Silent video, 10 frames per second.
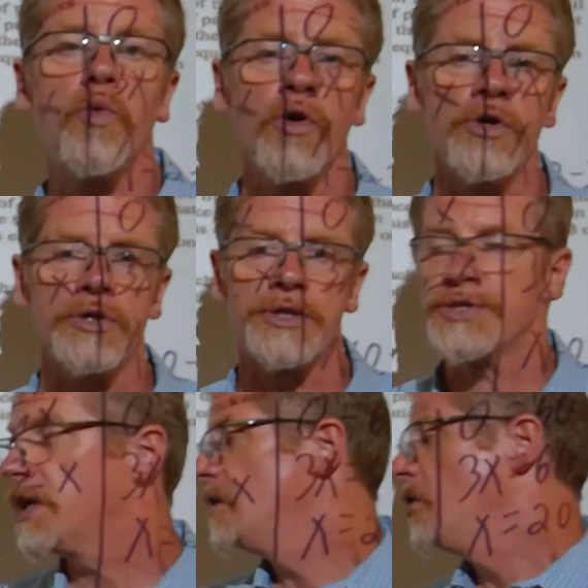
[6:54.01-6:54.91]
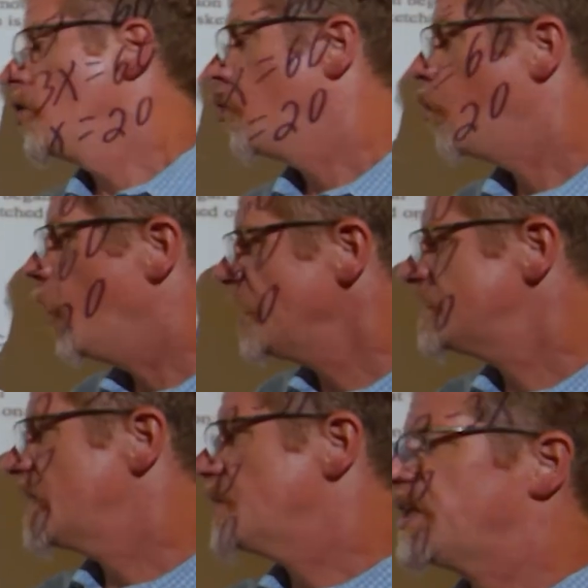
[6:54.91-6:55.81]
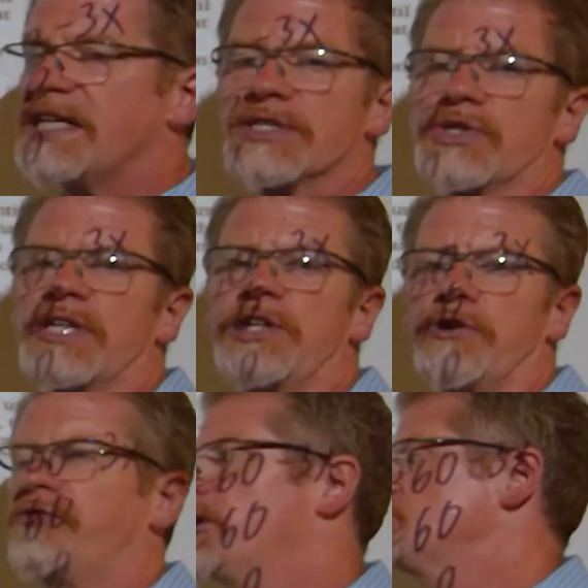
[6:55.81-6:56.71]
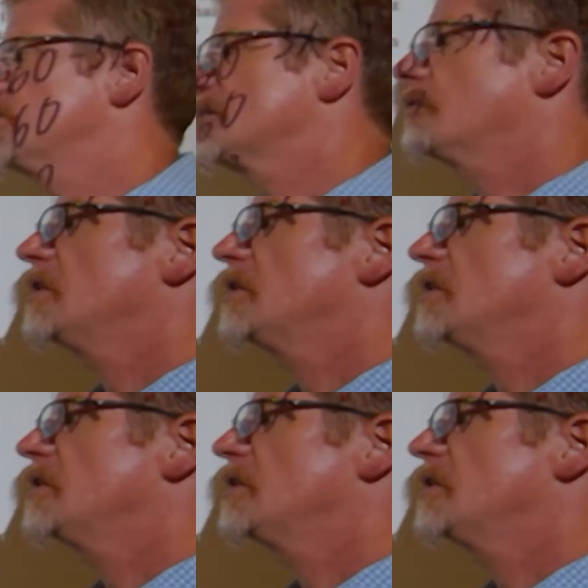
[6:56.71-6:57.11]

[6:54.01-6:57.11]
world what these linear functions are